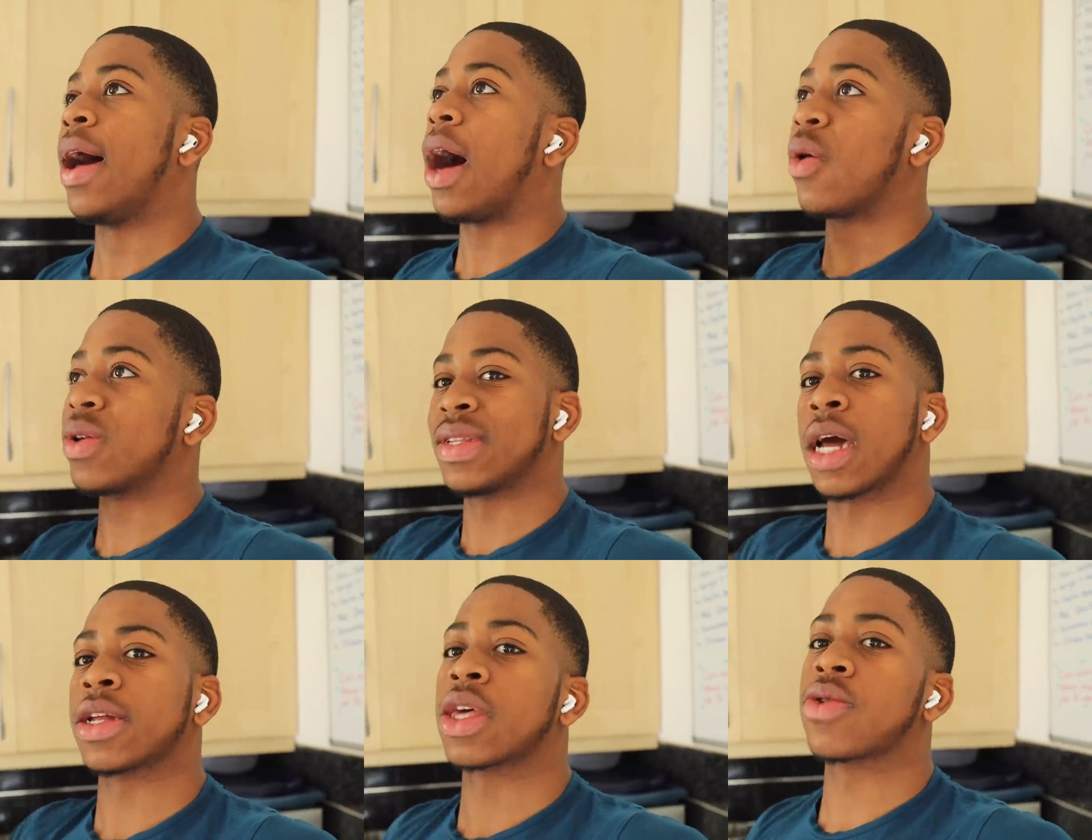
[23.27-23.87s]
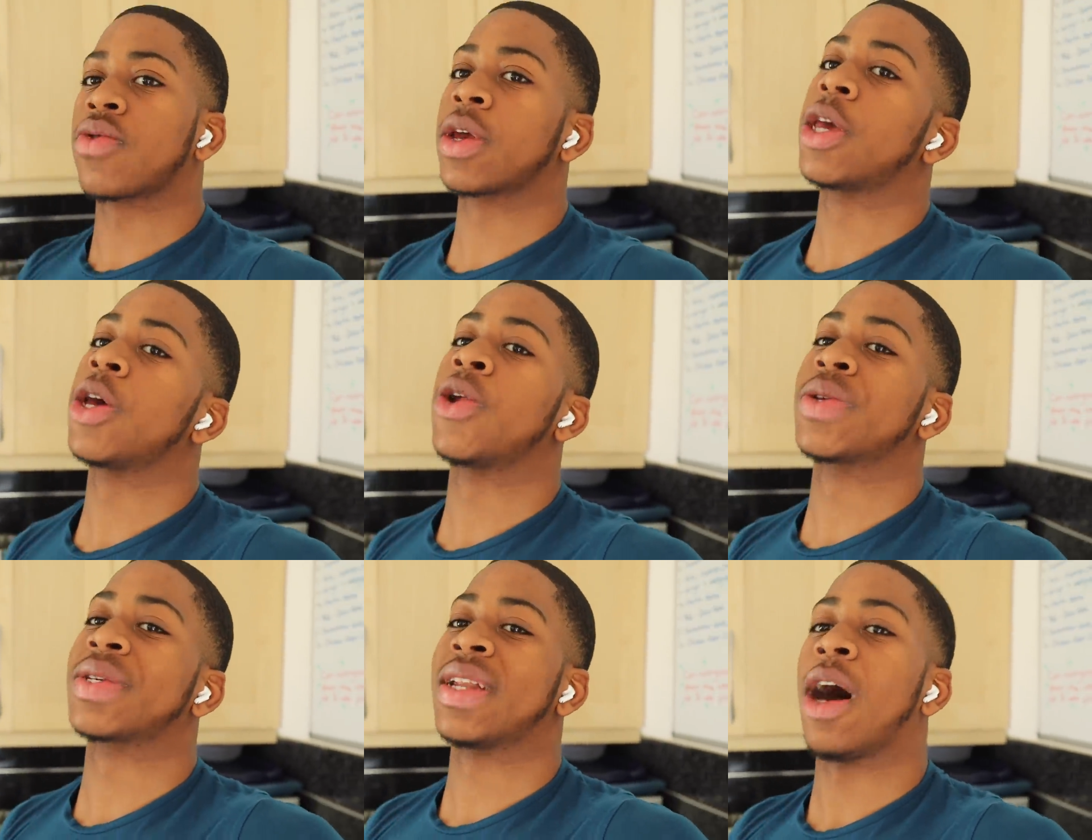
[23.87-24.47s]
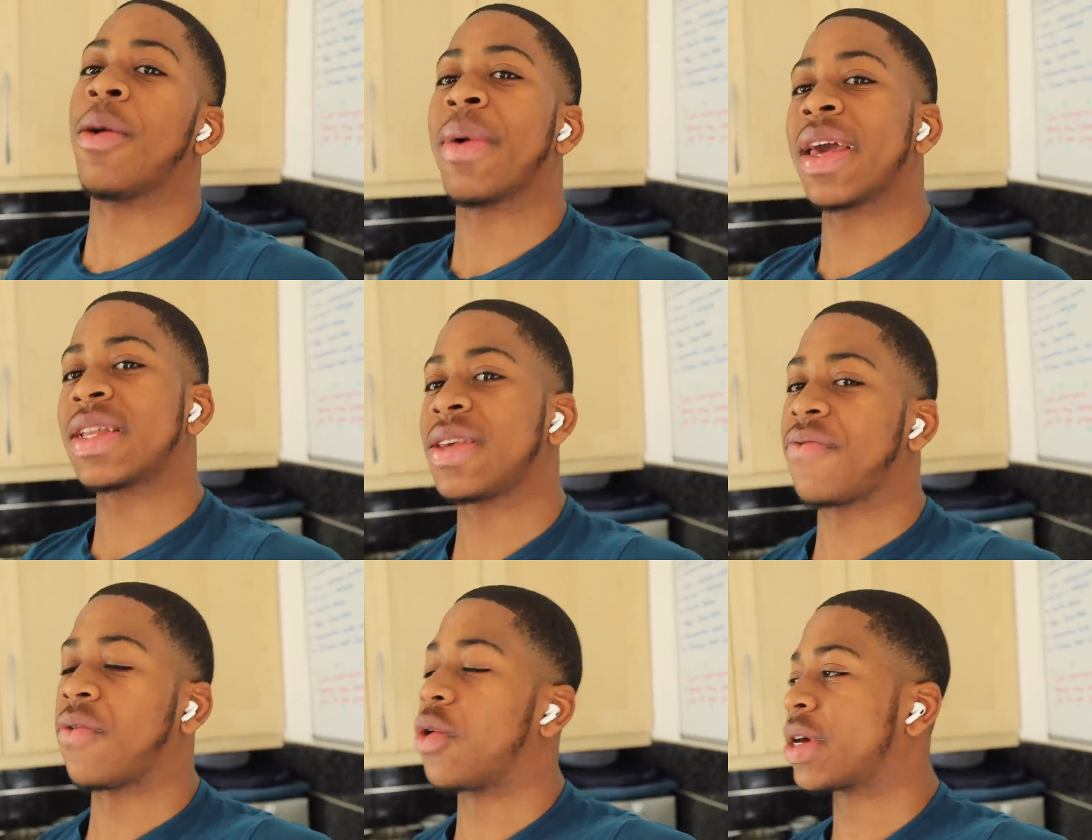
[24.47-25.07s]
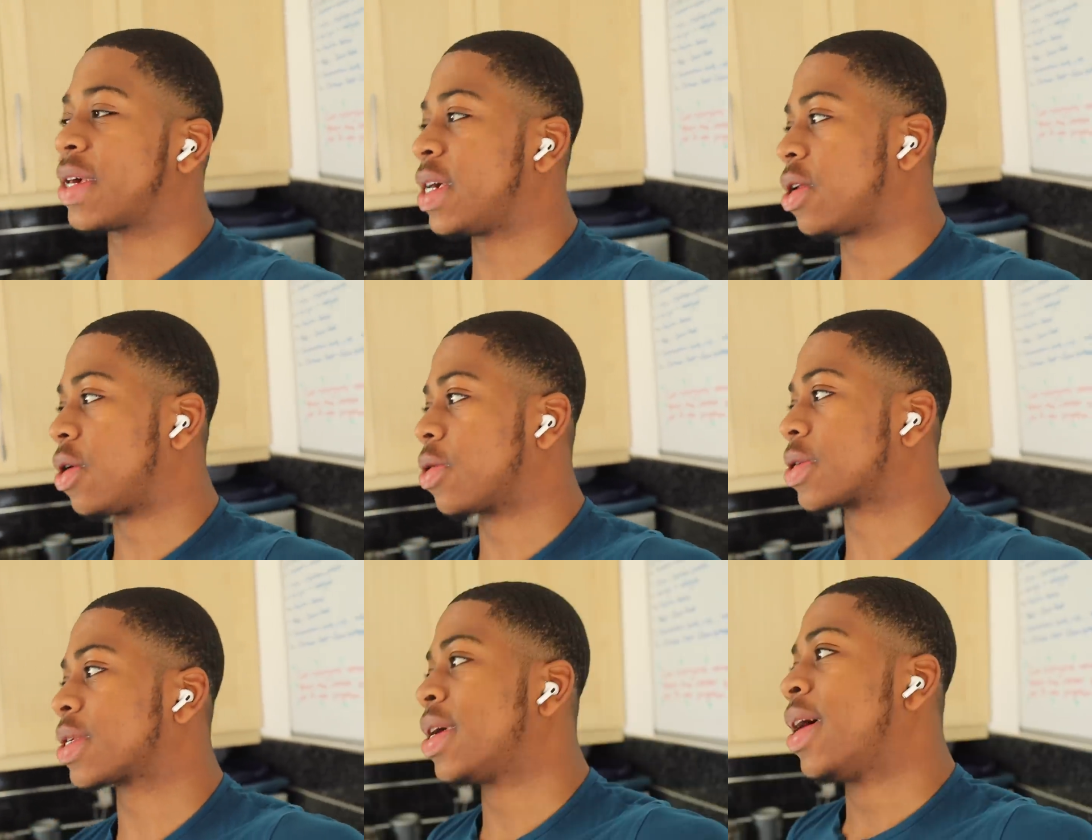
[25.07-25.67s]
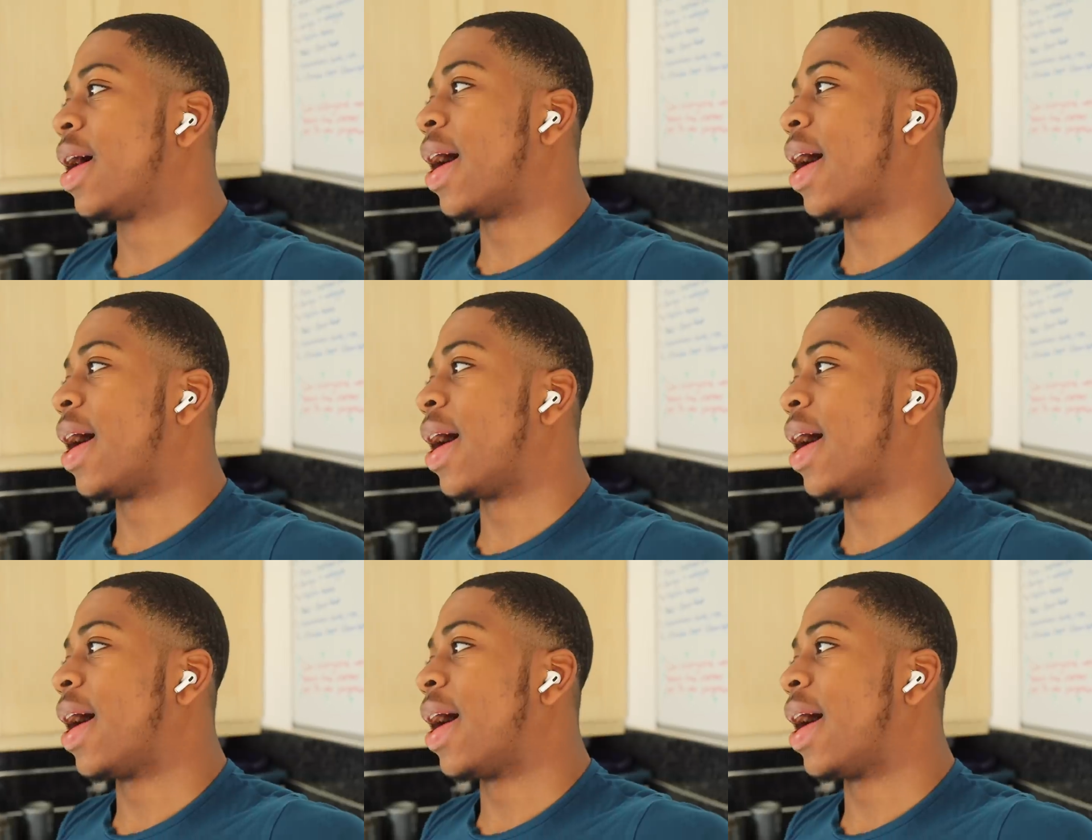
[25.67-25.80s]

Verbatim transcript: I was ninety-three kilos and now I'm eighty-four kilos,